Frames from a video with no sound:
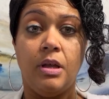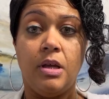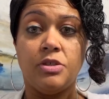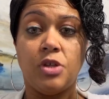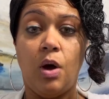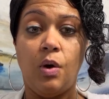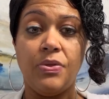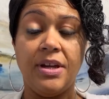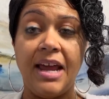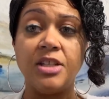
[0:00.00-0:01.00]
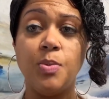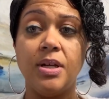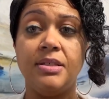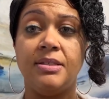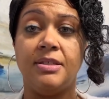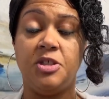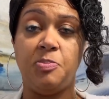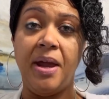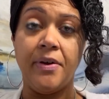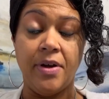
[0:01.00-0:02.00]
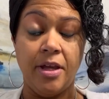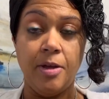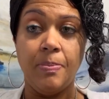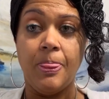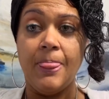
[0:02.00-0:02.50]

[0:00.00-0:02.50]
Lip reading: So the next one is disparity.